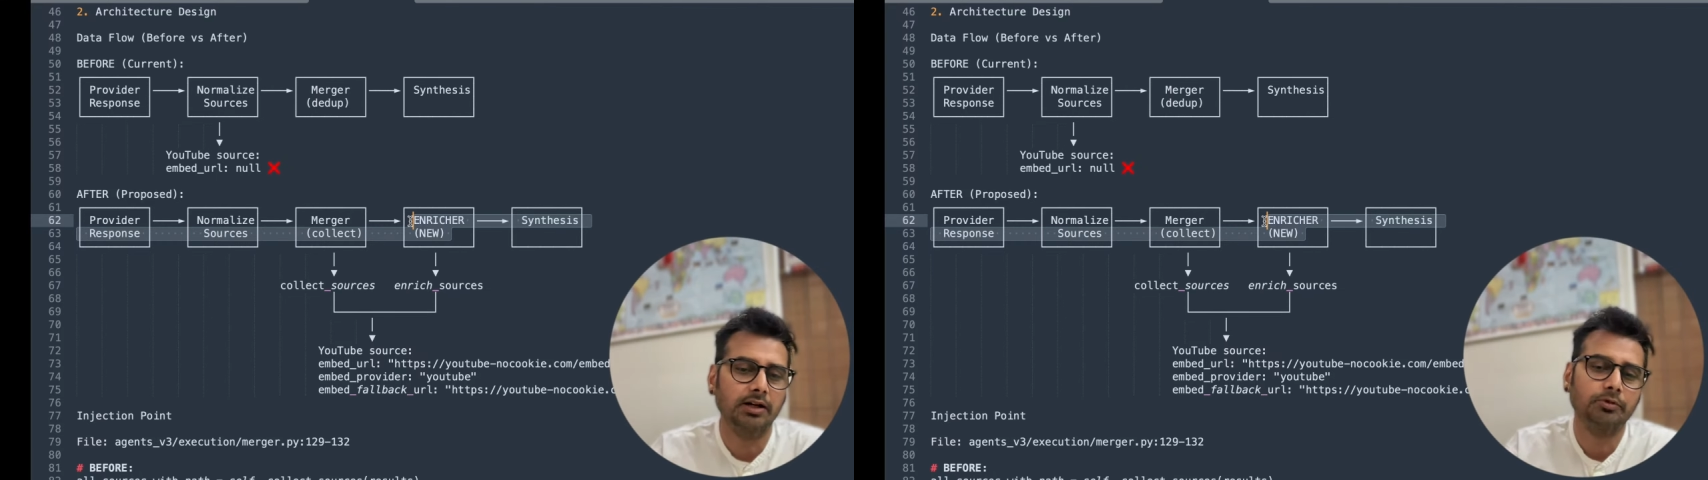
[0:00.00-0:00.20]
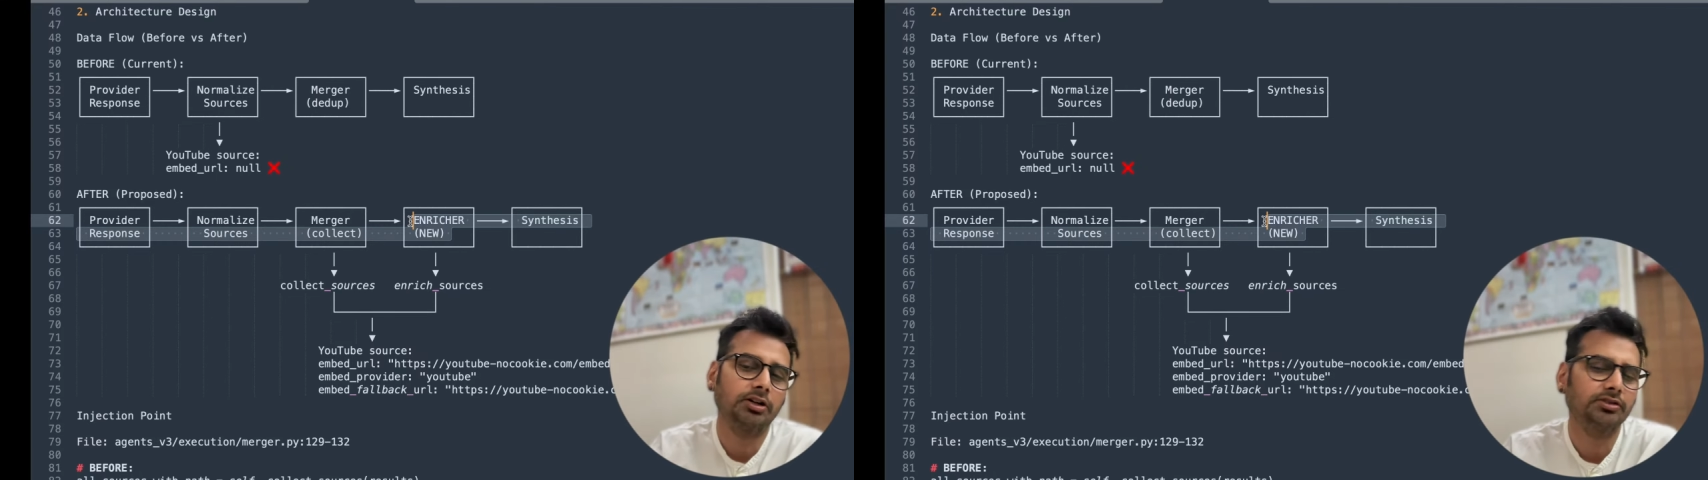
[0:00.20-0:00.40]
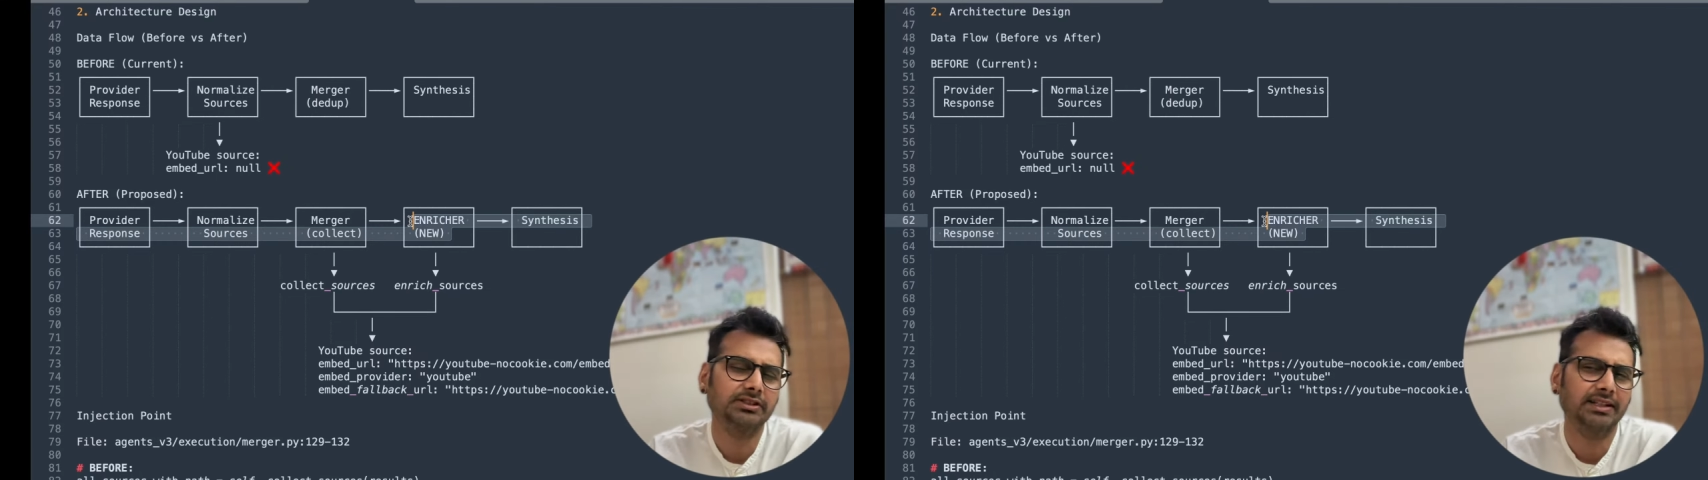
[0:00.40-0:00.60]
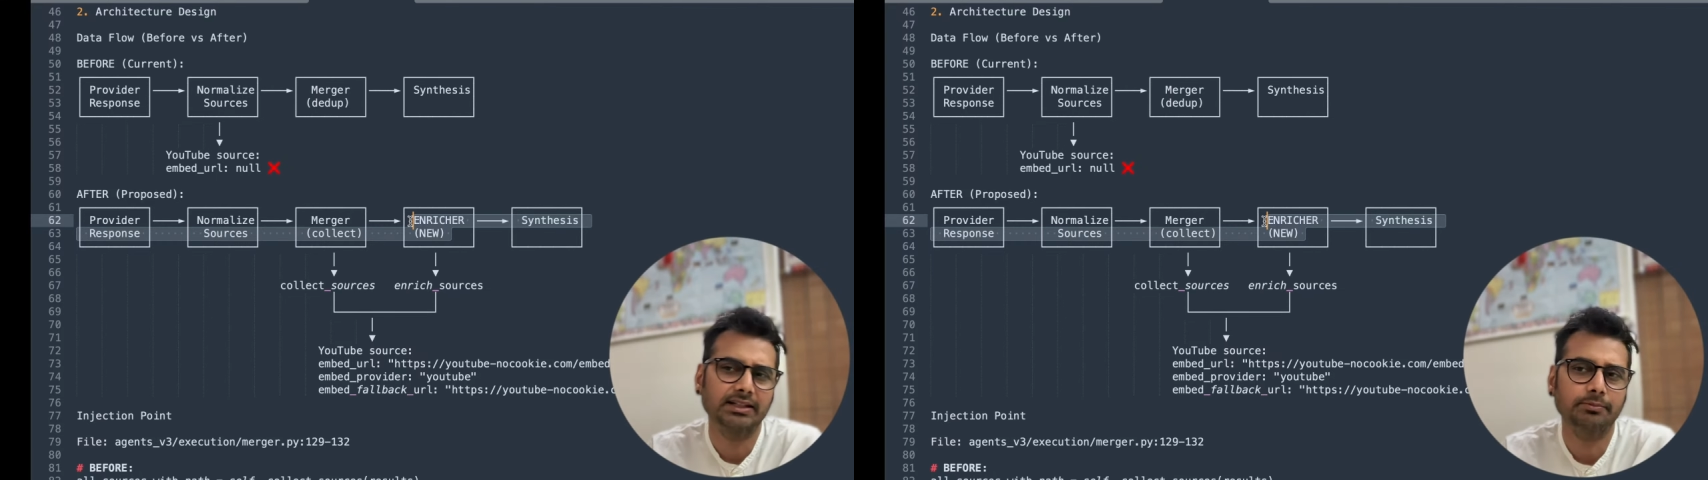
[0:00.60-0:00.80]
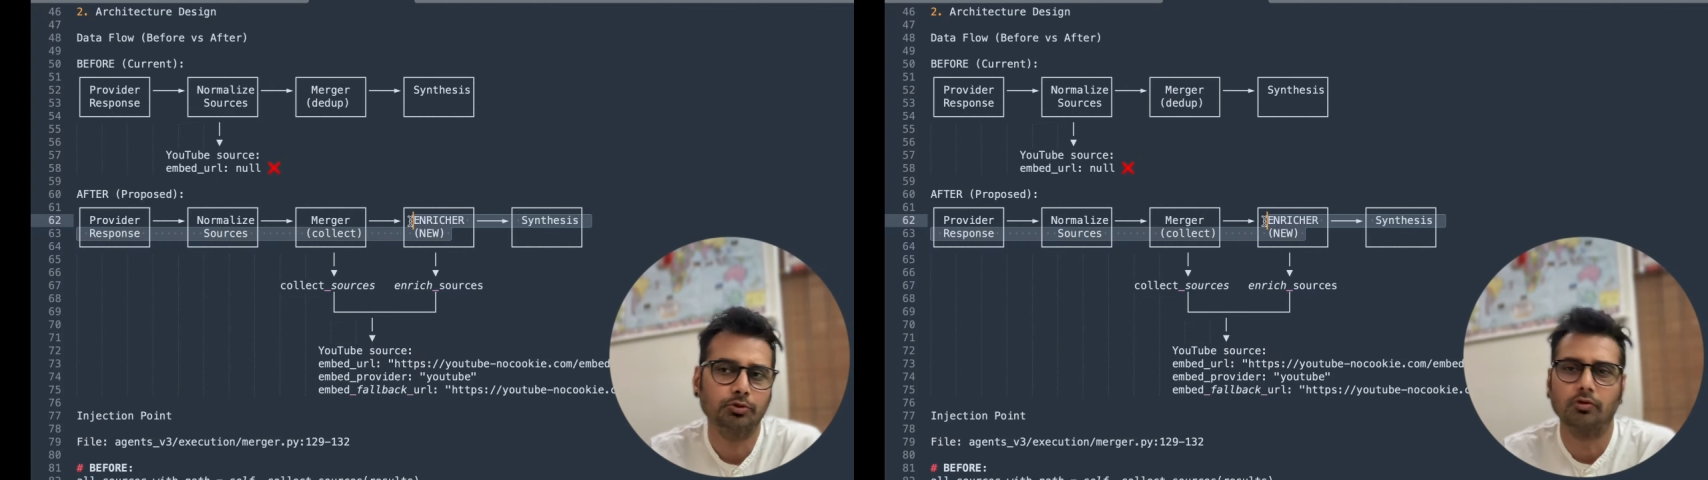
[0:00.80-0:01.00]
I'm not using
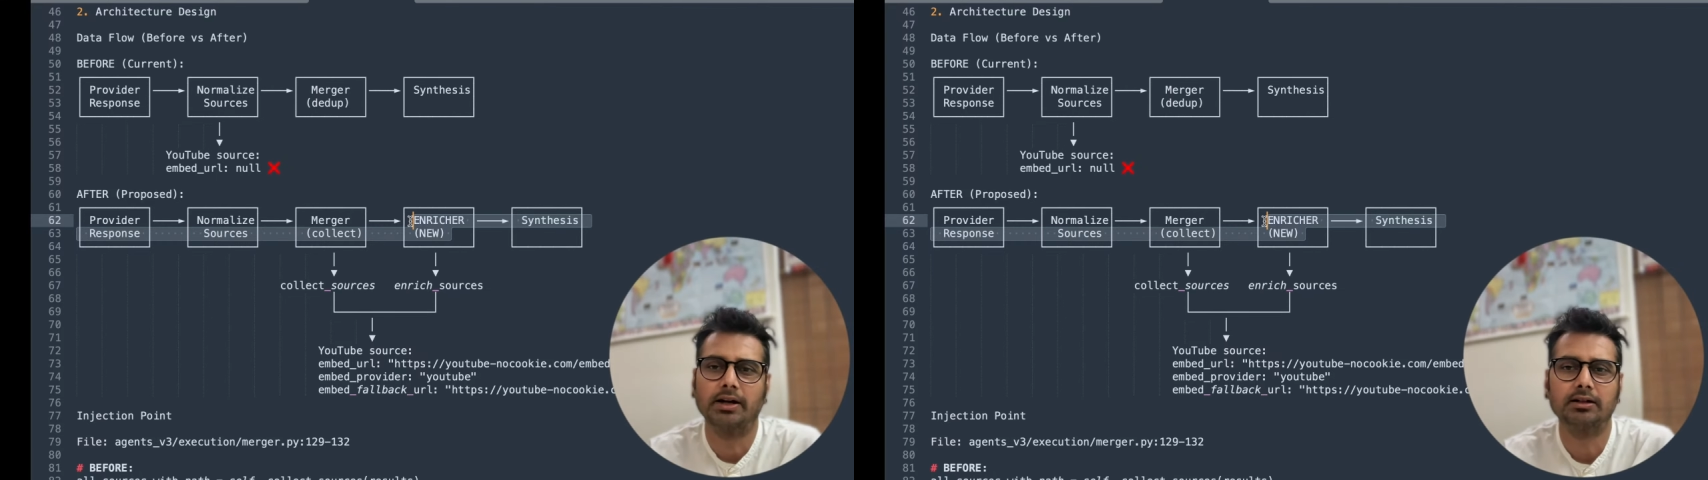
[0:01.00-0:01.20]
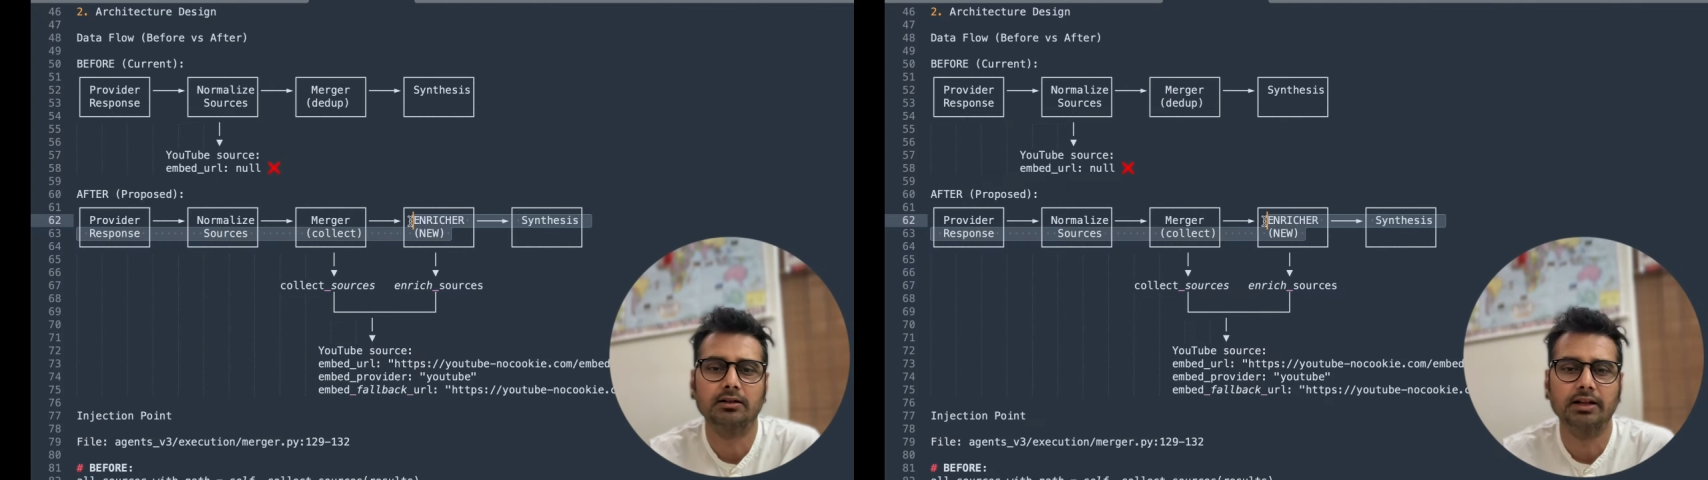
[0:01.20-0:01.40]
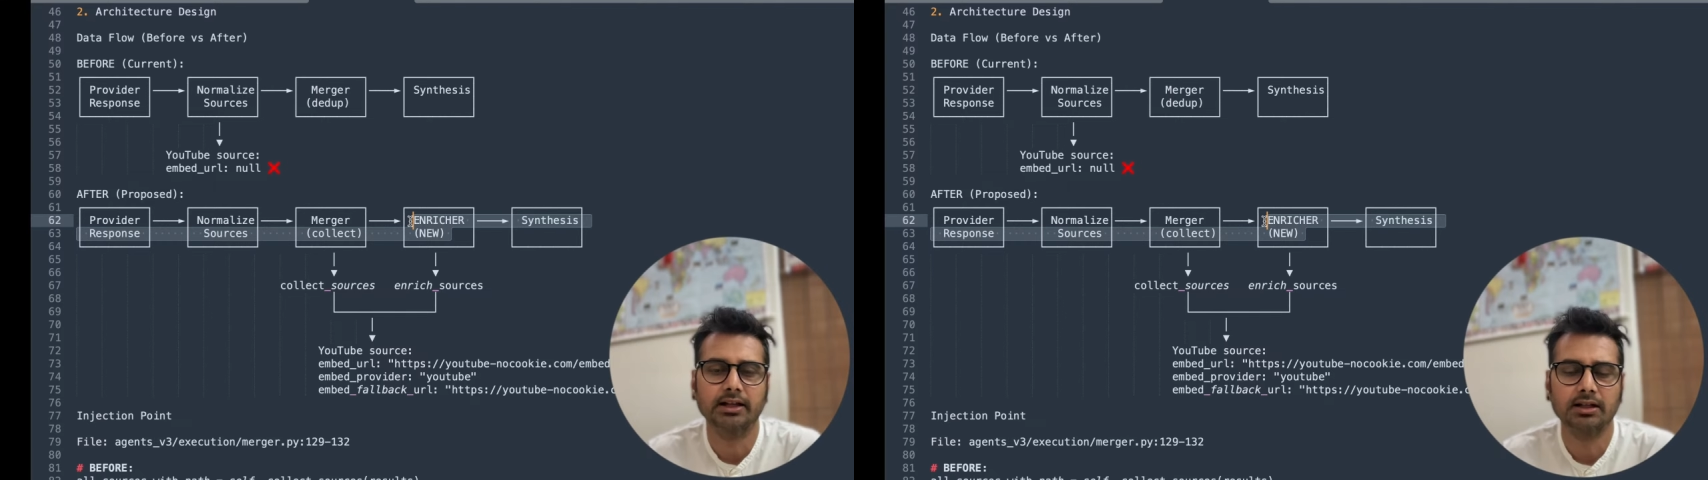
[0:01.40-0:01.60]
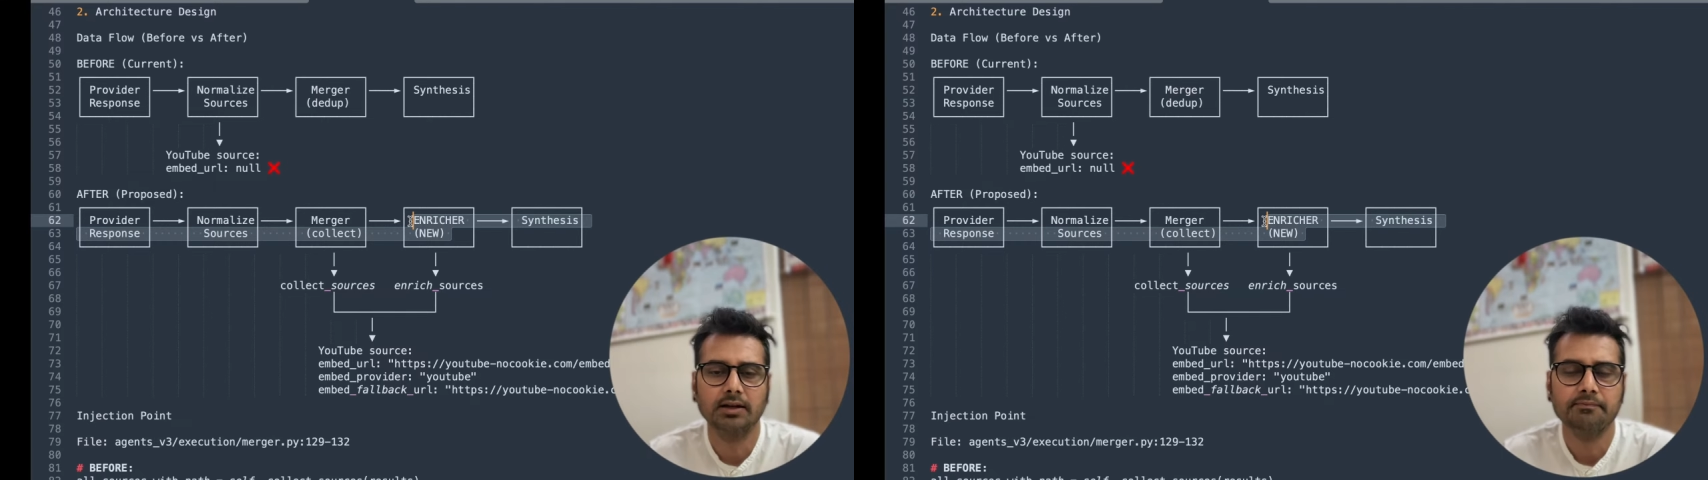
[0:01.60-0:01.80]
any provider like